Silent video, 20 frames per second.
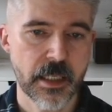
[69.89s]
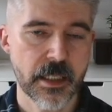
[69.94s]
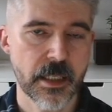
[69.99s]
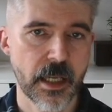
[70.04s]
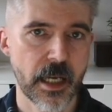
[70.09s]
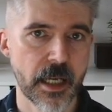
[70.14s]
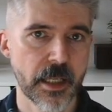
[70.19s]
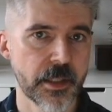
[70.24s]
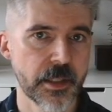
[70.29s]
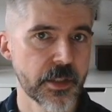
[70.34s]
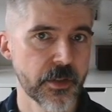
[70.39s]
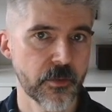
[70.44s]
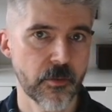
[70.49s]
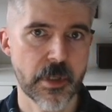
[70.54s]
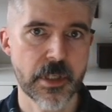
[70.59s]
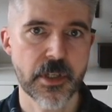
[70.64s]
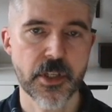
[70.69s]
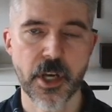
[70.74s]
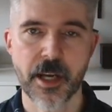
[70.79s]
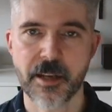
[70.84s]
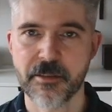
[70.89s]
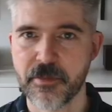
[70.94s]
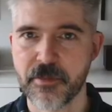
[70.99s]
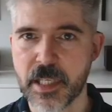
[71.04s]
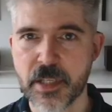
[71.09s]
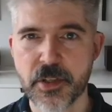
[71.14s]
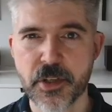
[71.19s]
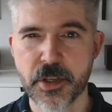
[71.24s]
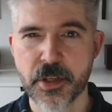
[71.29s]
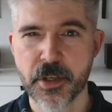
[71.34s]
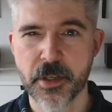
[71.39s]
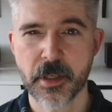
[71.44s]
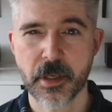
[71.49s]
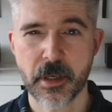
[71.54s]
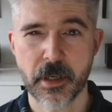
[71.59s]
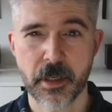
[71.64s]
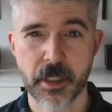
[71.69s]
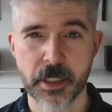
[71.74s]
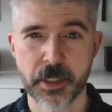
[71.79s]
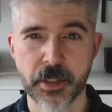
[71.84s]
the screenshot feature
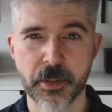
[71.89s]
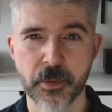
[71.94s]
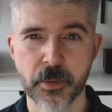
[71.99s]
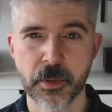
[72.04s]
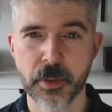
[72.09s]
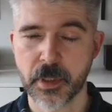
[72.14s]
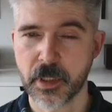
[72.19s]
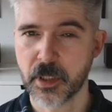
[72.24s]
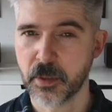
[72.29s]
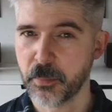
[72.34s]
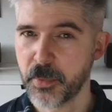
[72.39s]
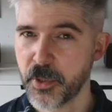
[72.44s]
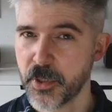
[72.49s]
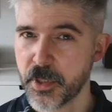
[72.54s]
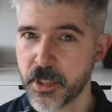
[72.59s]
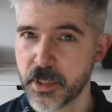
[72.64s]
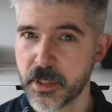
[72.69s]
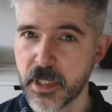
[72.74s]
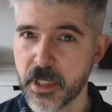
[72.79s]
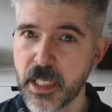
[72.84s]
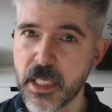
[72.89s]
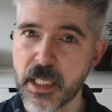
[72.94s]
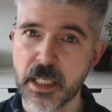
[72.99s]
on your computer